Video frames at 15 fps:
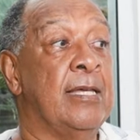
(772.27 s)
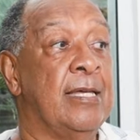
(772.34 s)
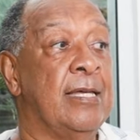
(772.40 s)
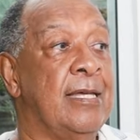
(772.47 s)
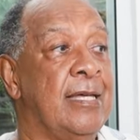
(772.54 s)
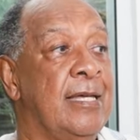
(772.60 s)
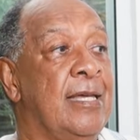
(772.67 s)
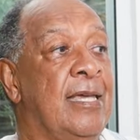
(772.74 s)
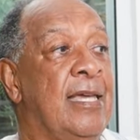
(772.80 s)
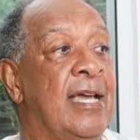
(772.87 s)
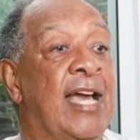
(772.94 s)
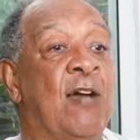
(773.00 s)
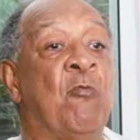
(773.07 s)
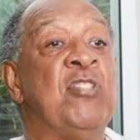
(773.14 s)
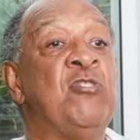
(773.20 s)
Okay. and
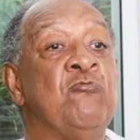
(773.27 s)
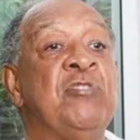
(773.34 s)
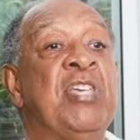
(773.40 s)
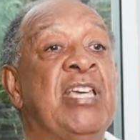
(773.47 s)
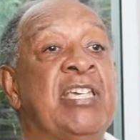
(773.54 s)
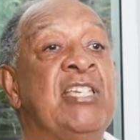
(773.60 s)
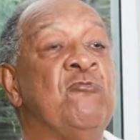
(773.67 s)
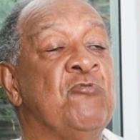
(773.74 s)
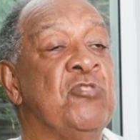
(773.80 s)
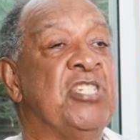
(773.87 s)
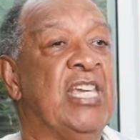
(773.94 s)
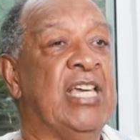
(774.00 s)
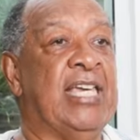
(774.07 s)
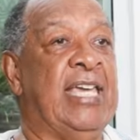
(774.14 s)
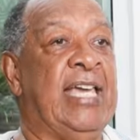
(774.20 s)
check. I went to the key to
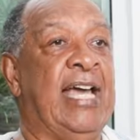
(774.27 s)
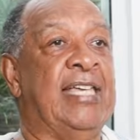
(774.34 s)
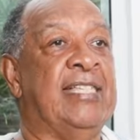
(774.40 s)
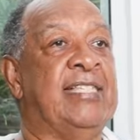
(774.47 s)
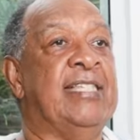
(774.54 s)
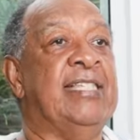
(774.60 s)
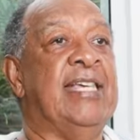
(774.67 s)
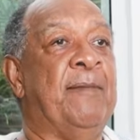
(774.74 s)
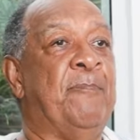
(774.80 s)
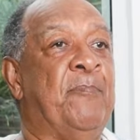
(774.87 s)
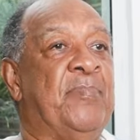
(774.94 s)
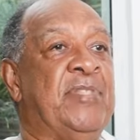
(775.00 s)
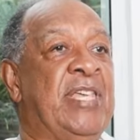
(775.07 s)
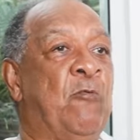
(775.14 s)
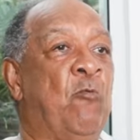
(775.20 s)
check, and I see the,
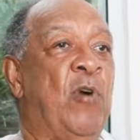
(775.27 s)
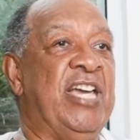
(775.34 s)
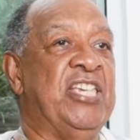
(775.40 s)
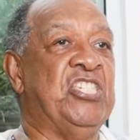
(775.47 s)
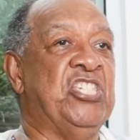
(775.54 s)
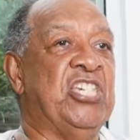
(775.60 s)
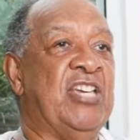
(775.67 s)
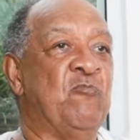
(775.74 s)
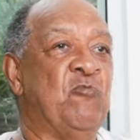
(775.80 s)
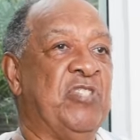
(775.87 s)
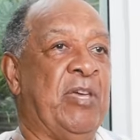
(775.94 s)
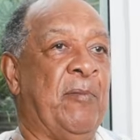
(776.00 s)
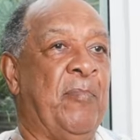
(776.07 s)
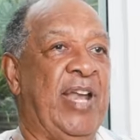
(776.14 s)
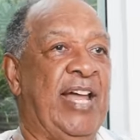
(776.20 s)
the white chain
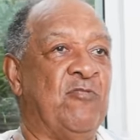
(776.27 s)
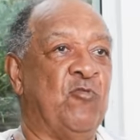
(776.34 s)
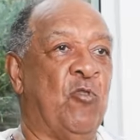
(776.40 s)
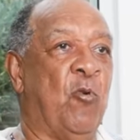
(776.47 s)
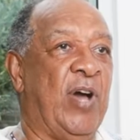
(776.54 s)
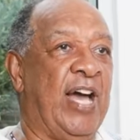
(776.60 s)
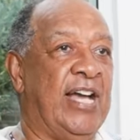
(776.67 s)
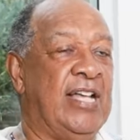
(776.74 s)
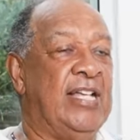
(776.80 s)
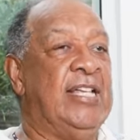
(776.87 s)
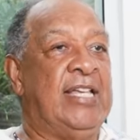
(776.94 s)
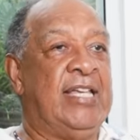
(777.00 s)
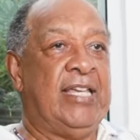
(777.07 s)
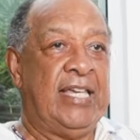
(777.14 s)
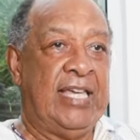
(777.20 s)
with the black one. And then
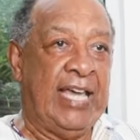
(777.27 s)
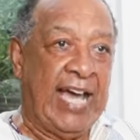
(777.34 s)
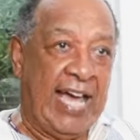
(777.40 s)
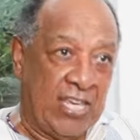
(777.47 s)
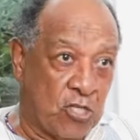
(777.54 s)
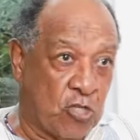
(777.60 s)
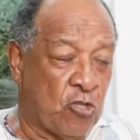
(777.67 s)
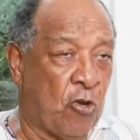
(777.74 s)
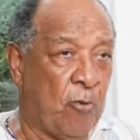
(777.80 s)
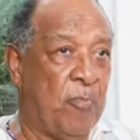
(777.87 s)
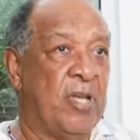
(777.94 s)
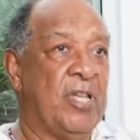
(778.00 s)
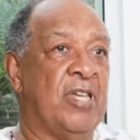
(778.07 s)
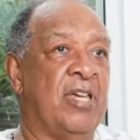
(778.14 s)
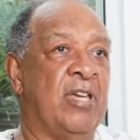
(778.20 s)
you said, and I
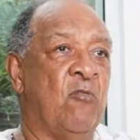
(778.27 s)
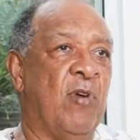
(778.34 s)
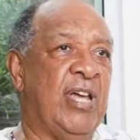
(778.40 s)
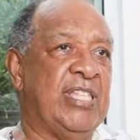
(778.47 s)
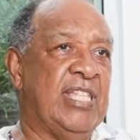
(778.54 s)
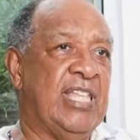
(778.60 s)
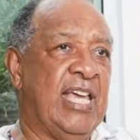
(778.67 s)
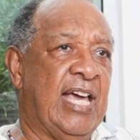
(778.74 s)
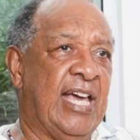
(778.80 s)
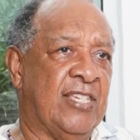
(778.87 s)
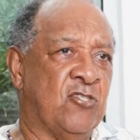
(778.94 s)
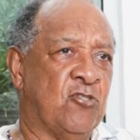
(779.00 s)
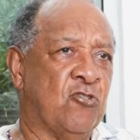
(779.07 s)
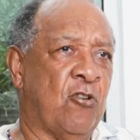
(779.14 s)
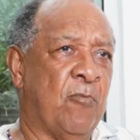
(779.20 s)
stopped. And one day I
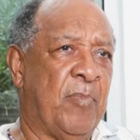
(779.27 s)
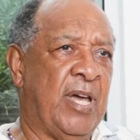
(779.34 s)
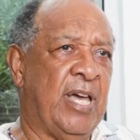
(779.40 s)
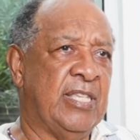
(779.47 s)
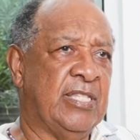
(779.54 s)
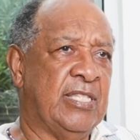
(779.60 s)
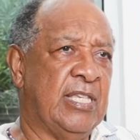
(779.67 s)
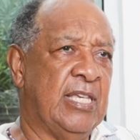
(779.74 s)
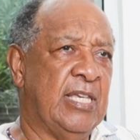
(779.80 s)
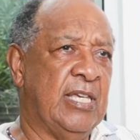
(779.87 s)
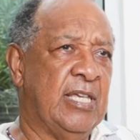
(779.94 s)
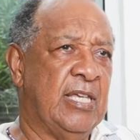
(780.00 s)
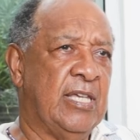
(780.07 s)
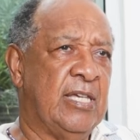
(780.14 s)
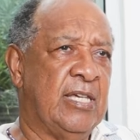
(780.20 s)
stopped. I
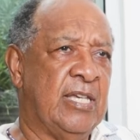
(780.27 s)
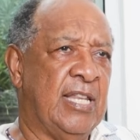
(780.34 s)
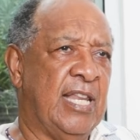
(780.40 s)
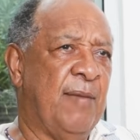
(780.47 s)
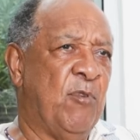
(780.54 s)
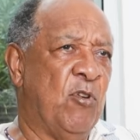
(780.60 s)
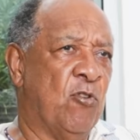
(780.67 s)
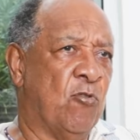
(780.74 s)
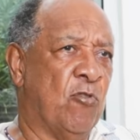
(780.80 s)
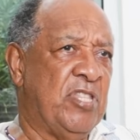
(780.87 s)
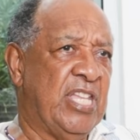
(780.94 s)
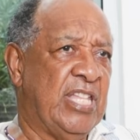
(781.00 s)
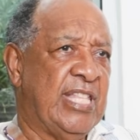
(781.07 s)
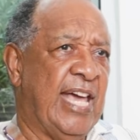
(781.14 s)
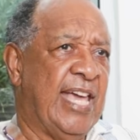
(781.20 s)
think eleven o'clock
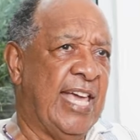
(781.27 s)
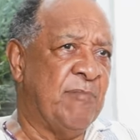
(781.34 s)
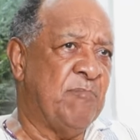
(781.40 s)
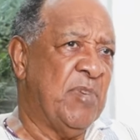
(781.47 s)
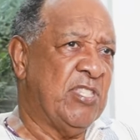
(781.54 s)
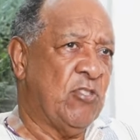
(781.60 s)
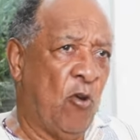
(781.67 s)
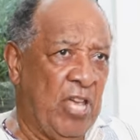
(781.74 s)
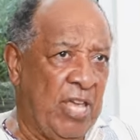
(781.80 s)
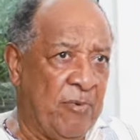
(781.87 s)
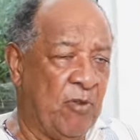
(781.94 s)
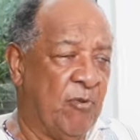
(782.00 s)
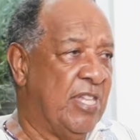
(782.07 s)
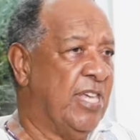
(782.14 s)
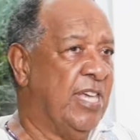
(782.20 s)
in the night. I meet
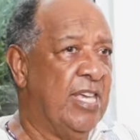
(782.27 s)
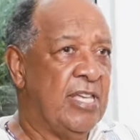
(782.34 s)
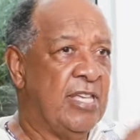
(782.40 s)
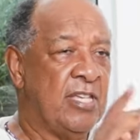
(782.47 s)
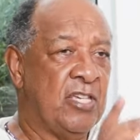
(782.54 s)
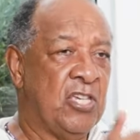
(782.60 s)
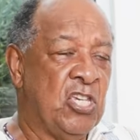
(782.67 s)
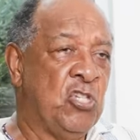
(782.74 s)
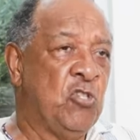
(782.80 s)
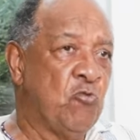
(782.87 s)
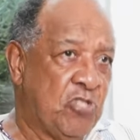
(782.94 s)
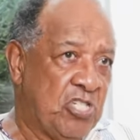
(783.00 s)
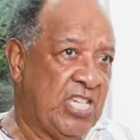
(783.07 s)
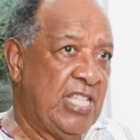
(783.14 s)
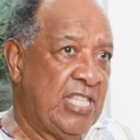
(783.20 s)
everyone. I say, if
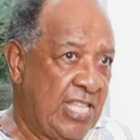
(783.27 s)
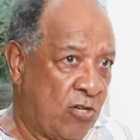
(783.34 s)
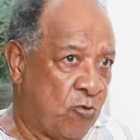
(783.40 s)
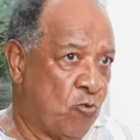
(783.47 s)
you change the